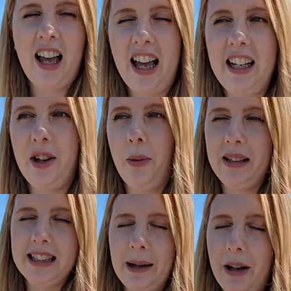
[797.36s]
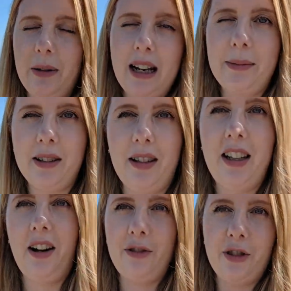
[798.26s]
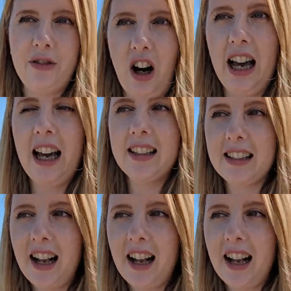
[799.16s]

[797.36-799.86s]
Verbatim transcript: any comments down below, I'd absolutely love your advice.